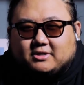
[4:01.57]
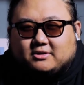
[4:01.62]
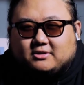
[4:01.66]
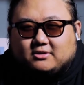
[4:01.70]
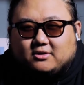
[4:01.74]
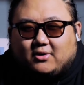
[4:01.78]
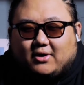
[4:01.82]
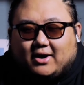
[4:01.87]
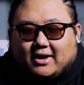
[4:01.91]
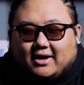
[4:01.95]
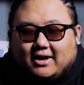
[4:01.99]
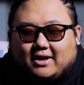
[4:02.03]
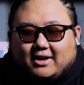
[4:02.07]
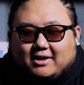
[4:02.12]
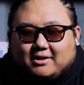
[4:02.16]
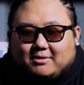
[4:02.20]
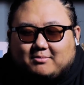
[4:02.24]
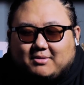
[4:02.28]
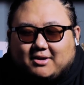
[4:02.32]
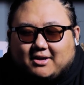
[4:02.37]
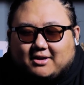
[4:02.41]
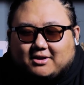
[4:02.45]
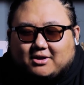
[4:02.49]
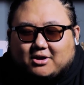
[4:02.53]
so I gotta
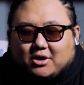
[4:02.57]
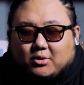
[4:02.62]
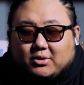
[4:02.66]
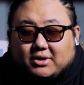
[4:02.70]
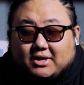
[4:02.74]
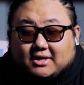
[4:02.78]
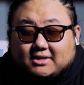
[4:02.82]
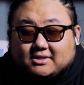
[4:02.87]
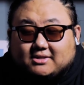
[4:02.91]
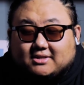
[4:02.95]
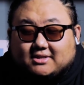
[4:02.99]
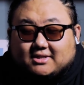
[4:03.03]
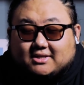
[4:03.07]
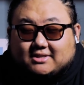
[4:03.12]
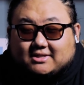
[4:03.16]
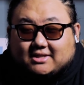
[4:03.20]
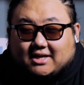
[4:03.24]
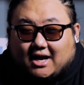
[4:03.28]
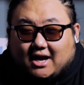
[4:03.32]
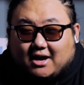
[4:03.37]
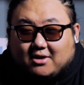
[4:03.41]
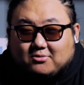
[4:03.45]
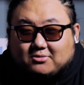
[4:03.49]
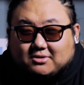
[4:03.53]
admit, going into this,
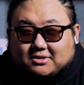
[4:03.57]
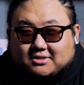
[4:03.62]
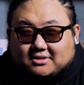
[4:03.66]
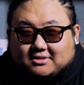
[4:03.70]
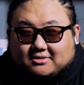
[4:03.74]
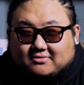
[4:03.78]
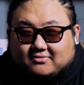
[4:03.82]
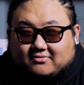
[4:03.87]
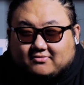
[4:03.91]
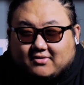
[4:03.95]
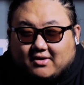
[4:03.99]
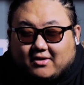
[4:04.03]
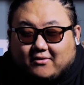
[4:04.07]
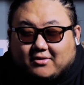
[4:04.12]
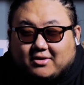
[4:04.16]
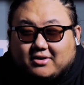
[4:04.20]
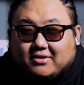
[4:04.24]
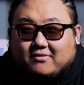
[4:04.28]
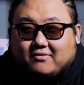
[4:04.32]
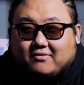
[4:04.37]
I was very